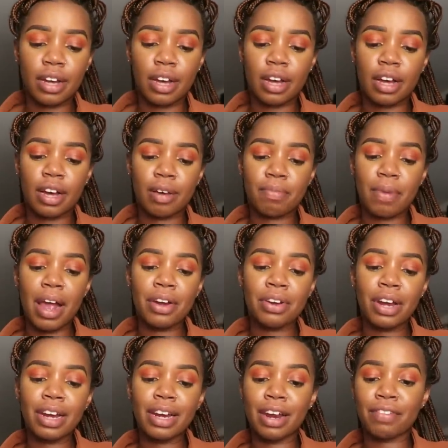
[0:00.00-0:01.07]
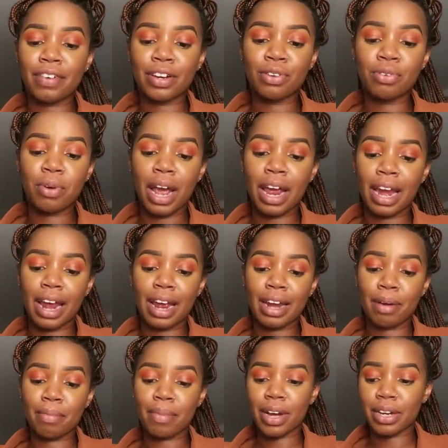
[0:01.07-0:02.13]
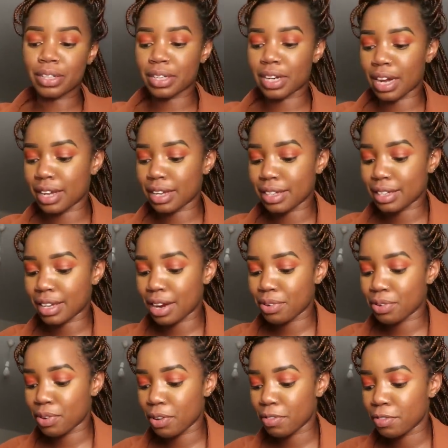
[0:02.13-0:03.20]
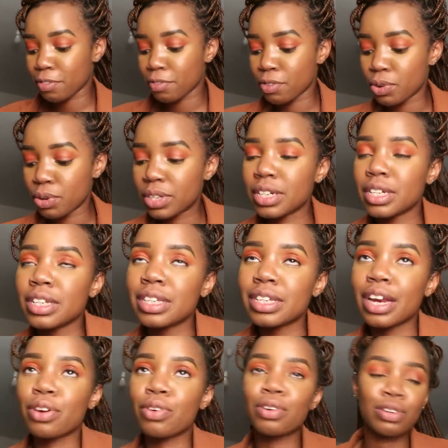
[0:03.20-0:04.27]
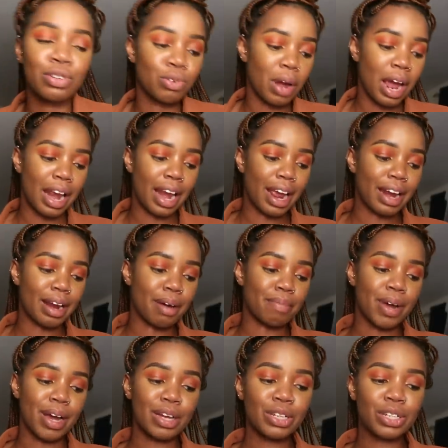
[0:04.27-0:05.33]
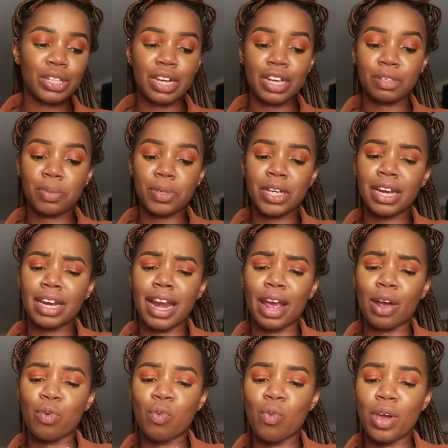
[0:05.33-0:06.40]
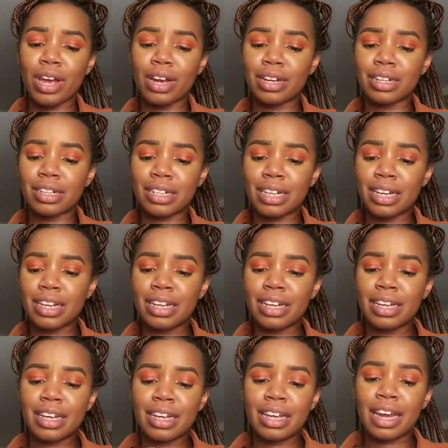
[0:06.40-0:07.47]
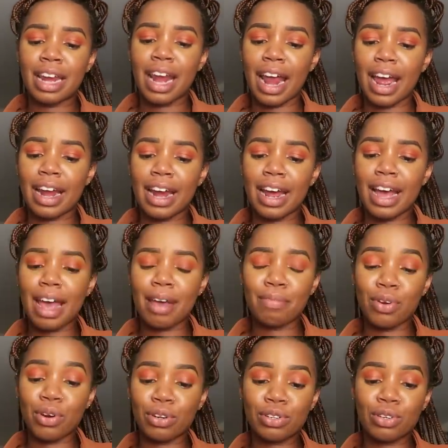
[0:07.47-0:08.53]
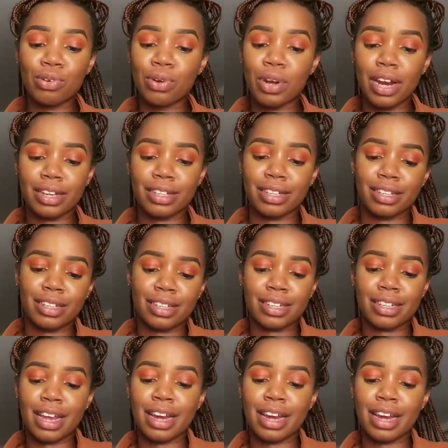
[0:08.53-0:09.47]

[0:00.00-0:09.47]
I really never do eyeliner much, guys. I don't know if you've noticed. I don't do eyeliner much, especially like winged liner. I'm not good at it.